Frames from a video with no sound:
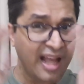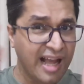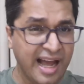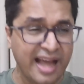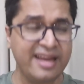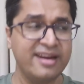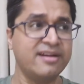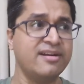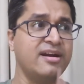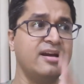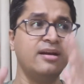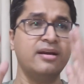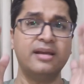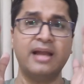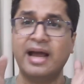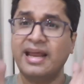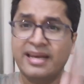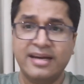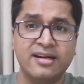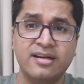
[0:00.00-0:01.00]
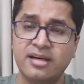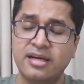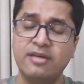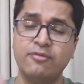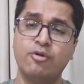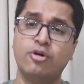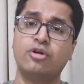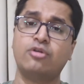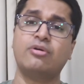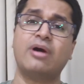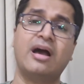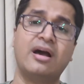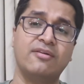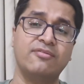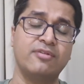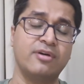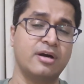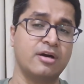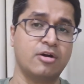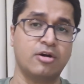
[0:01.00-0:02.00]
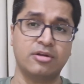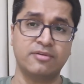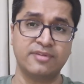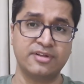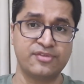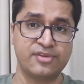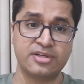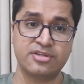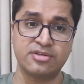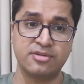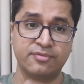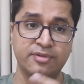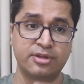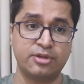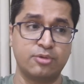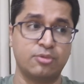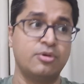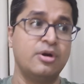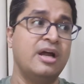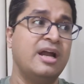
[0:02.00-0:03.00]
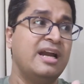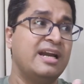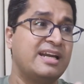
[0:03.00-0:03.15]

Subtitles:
I literally want to have a conversation with you.